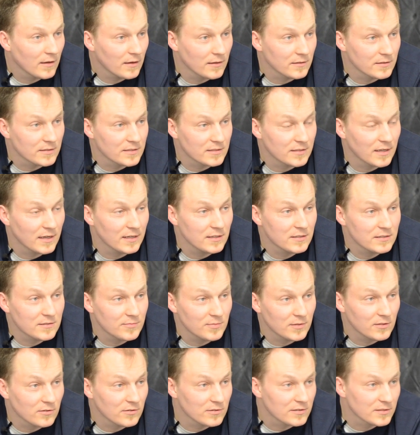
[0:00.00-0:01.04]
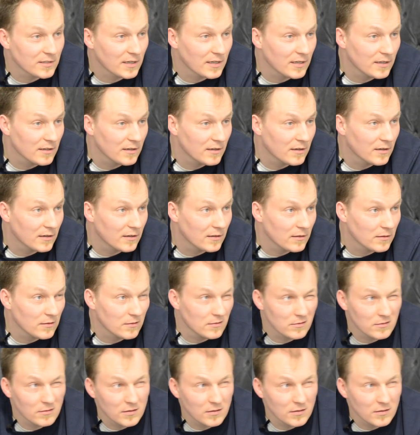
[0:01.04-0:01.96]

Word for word: in the States because I, I,